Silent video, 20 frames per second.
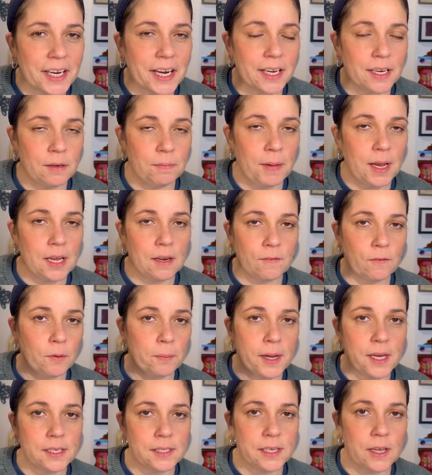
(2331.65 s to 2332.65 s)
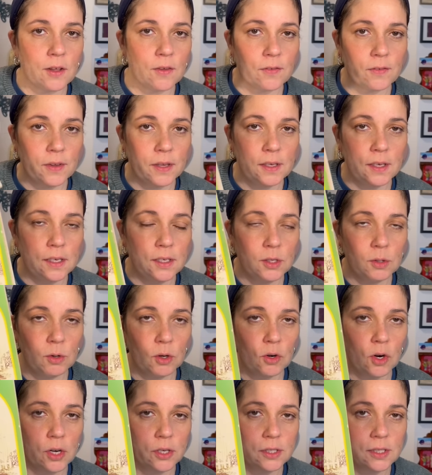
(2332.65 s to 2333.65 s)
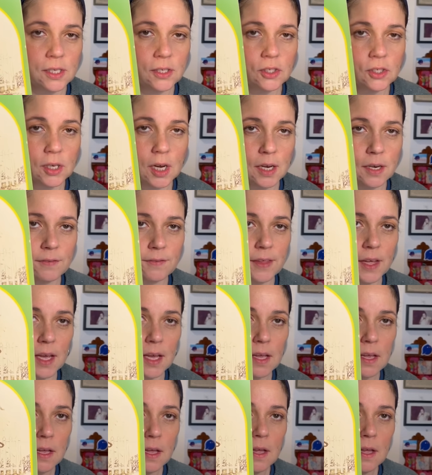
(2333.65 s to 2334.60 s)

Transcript: I can make it for myself uh, into a cross stitch kind of thing.